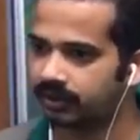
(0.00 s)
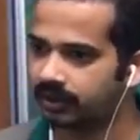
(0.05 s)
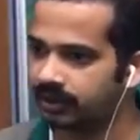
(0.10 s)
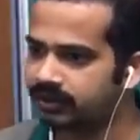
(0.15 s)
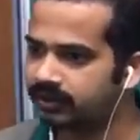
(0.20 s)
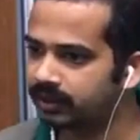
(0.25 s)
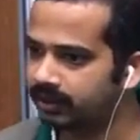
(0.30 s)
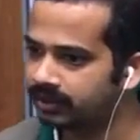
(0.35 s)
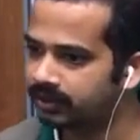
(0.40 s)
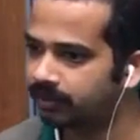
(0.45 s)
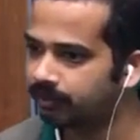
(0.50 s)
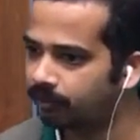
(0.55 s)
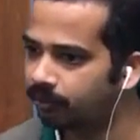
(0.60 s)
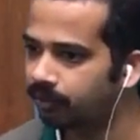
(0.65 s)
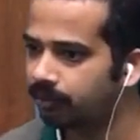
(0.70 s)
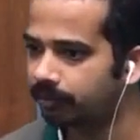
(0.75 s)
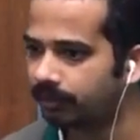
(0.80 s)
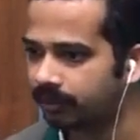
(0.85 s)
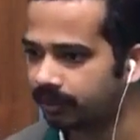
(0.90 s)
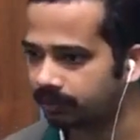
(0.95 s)
It's a
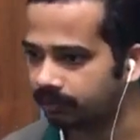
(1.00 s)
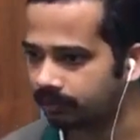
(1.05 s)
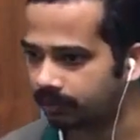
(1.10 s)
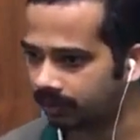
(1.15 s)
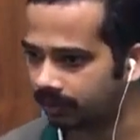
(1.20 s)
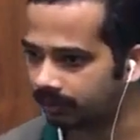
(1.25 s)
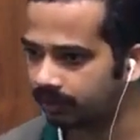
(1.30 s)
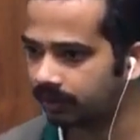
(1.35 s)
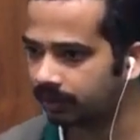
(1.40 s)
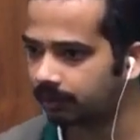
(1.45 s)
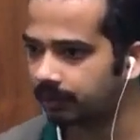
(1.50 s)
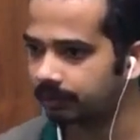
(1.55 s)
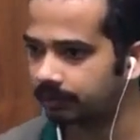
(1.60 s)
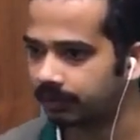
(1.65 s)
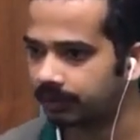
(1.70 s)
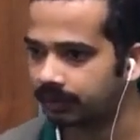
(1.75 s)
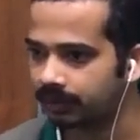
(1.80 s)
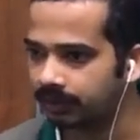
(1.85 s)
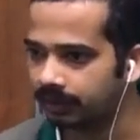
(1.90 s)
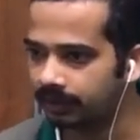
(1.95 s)
more better word. Are you getting my
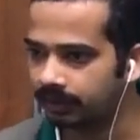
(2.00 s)
point?